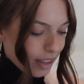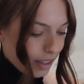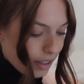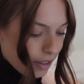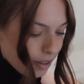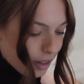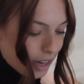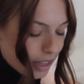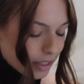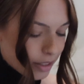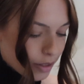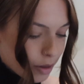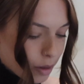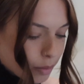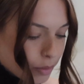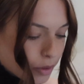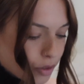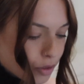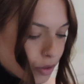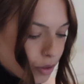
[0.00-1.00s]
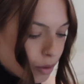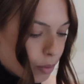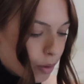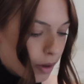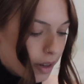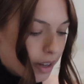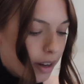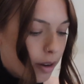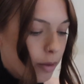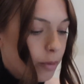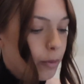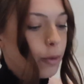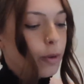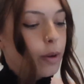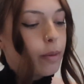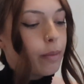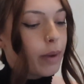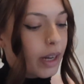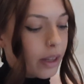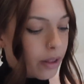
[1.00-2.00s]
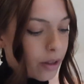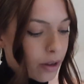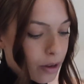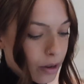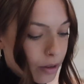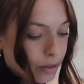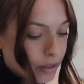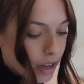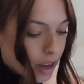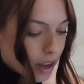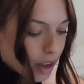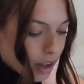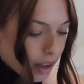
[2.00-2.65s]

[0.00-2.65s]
You guys know I'm super careful with my clothes.